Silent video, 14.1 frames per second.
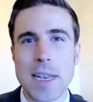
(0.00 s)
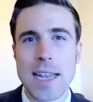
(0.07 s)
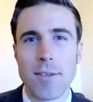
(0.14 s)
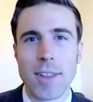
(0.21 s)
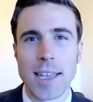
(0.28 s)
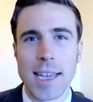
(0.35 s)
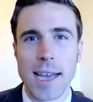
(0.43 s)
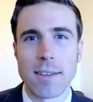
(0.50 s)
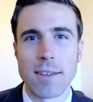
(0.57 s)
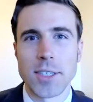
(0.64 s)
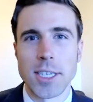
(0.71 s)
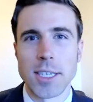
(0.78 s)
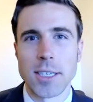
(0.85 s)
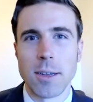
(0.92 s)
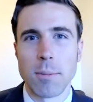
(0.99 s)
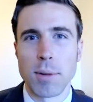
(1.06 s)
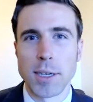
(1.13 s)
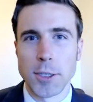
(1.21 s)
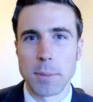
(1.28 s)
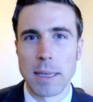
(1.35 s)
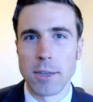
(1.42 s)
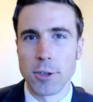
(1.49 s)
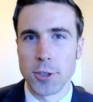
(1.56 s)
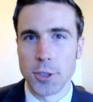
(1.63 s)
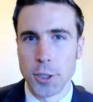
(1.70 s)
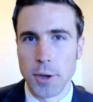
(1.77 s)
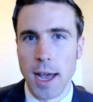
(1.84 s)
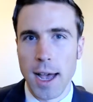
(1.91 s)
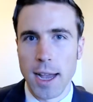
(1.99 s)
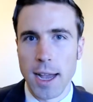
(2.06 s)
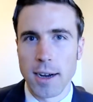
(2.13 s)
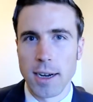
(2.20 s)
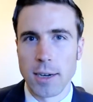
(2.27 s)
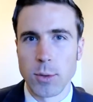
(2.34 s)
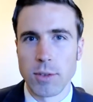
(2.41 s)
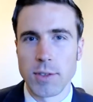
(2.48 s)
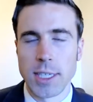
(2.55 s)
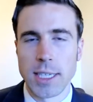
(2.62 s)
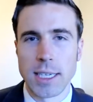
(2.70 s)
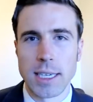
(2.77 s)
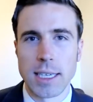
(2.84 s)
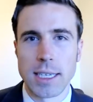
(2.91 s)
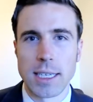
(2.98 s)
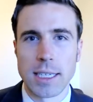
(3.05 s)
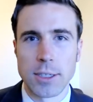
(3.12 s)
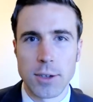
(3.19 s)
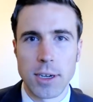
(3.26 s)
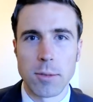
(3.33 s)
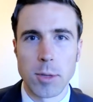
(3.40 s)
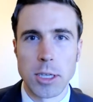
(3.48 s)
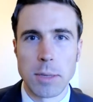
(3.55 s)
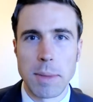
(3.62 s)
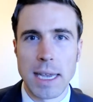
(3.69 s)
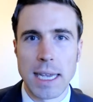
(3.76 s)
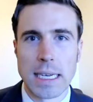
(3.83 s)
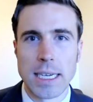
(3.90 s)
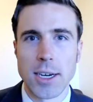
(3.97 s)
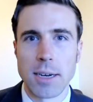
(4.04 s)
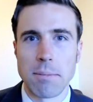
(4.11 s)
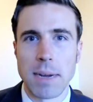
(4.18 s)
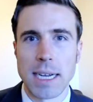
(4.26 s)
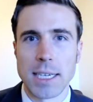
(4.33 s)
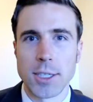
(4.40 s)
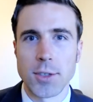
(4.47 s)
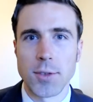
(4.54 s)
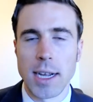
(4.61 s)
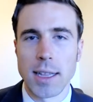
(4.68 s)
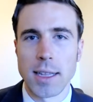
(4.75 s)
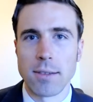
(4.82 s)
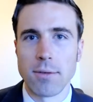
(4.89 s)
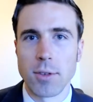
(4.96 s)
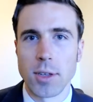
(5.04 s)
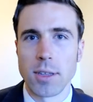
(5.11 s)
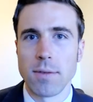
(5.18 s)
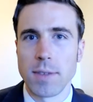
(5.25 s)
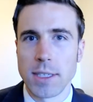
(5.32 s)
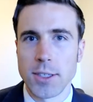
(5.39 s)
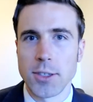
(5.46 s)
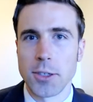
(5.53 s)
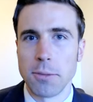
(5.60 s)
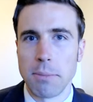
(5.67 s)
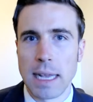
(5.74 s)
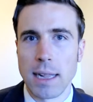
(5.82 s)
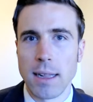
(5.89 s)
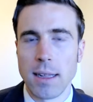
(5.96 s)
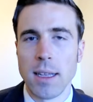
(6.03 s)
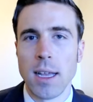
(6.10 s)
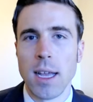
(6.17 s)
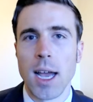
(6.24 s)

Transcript: definitely have seen precious metals shoot higher, and we've seen incredible demand here at Miles Franklin for the physical metal.